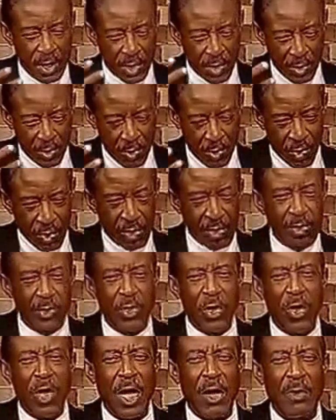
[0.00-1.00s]
What you
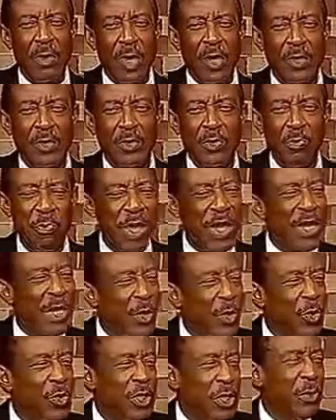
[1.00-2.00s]
talk about
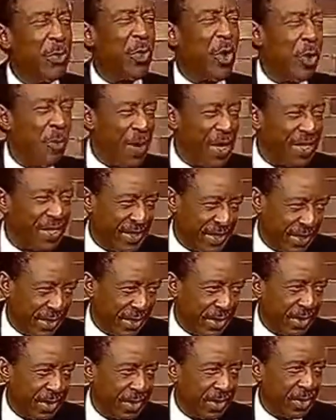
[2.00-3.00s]
medical diplomacy
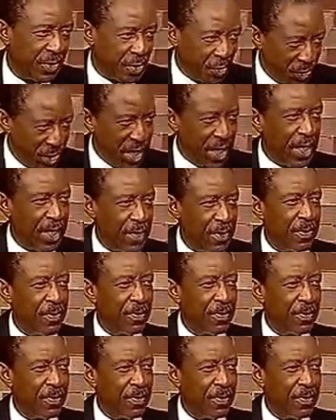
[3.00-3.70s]
mm-hmm. today,